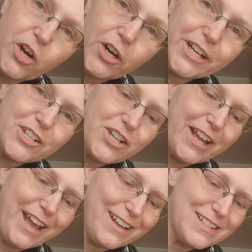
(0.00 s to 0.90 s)
garnish, I
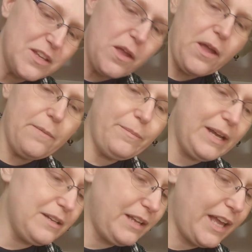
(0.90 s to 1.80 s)
guess.
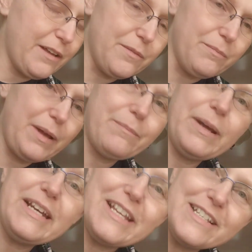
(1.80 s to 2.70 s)
But my
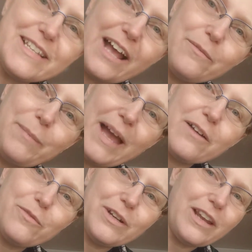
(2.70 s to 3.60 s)
bunnies out
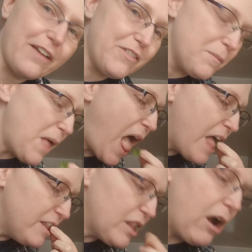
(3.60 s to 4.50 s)
back would love them.
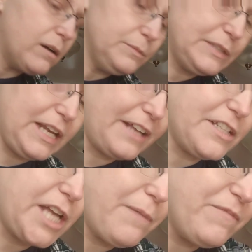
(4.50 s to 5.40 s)
They like to
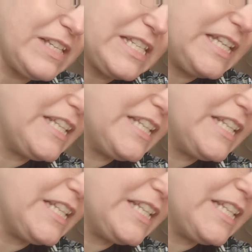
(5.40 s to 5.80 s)
come visit